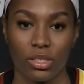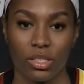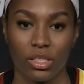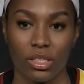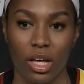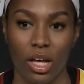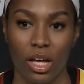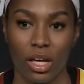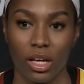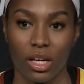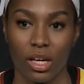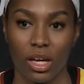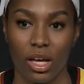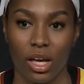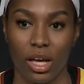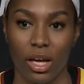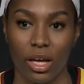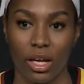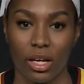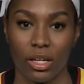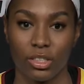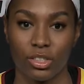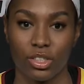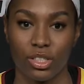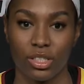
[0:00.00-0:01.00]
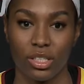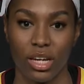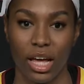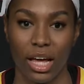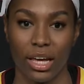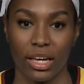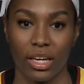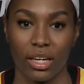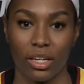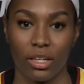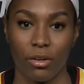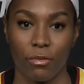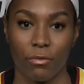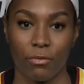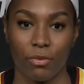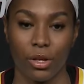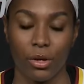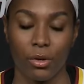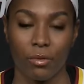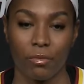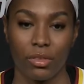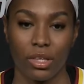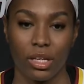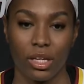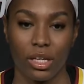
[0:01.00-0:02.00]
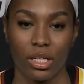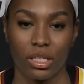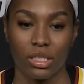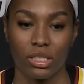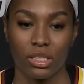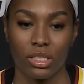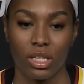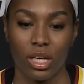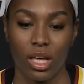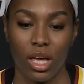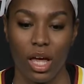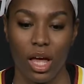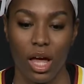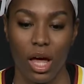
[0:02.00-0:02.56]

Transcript: stuck, just not getting the flow of things.